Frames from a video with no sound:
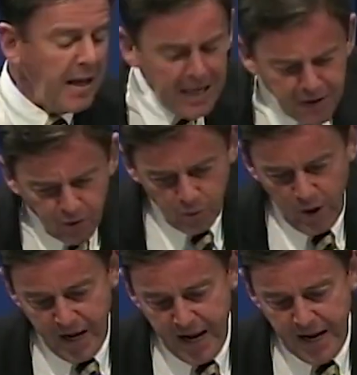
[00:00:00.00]
Either
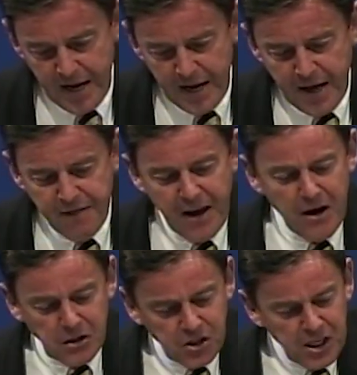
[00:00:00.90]
way, they
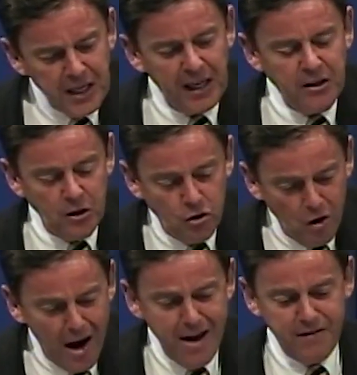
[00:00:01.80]
are seeking to
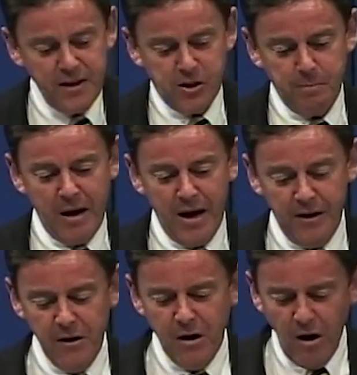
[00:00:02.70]
drive this
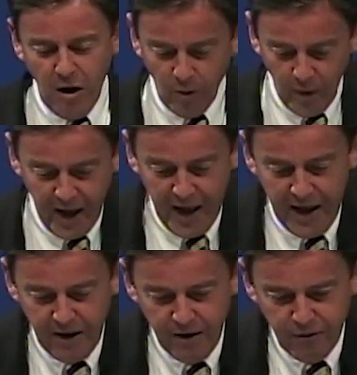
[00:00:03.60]
man
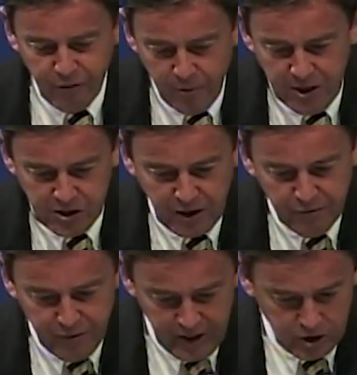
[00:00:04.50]
away from his
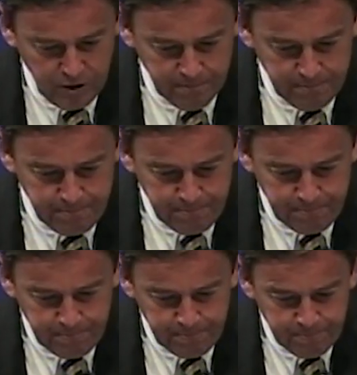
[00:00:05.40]
conviction.
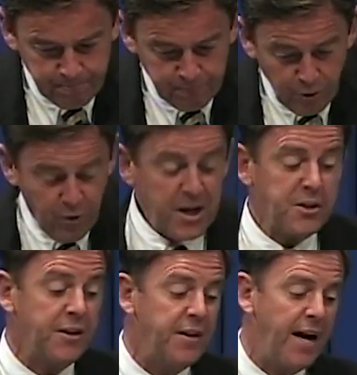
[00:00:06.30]
The
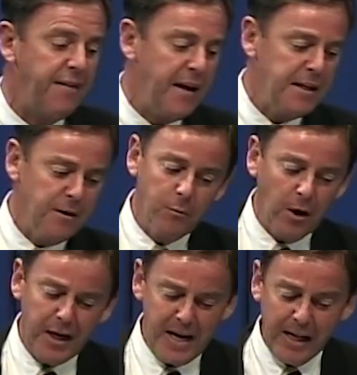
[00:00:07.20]
reason that they didn't
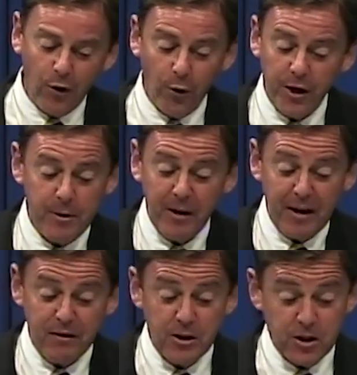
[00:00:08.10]
want any glory to be
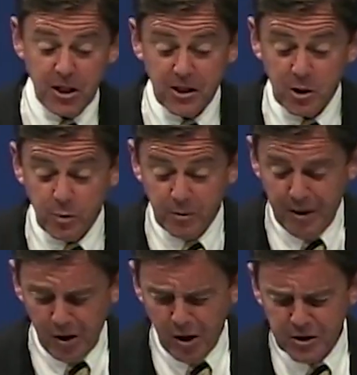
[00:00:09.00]
given to Jesus was
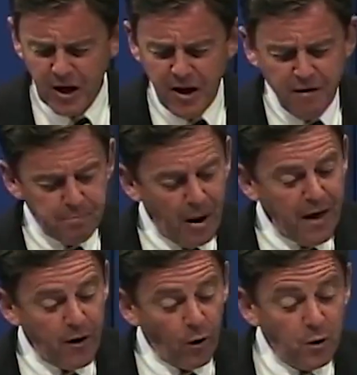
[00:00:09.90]
because, by
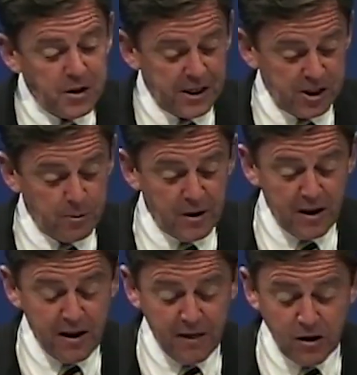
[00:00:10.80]
their own
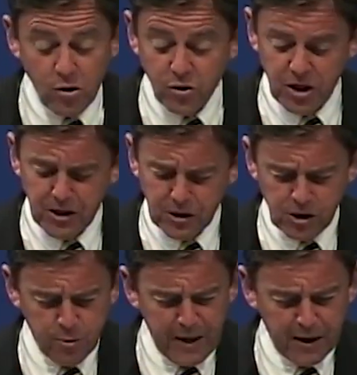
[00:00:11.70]
testimony, they knew Jesus
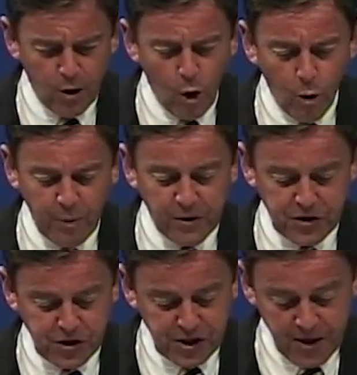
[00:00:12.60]
to be an open
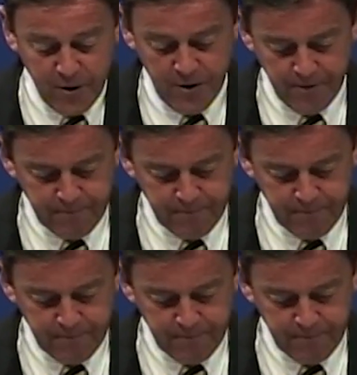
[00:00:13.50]
sinner.